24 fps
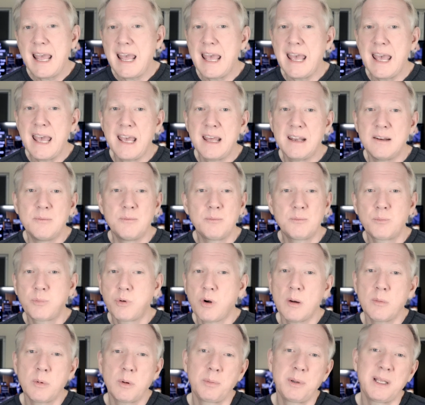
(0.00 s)
and
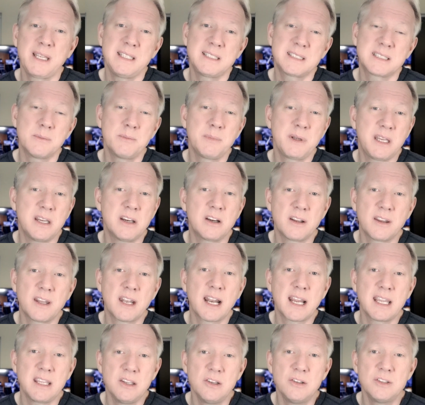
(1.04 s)
probably some gear that
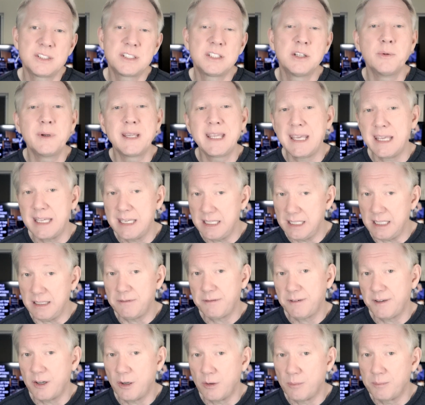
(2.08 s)
I use doing indie
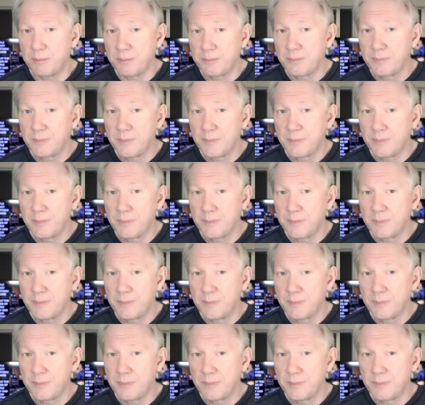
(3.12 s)
film.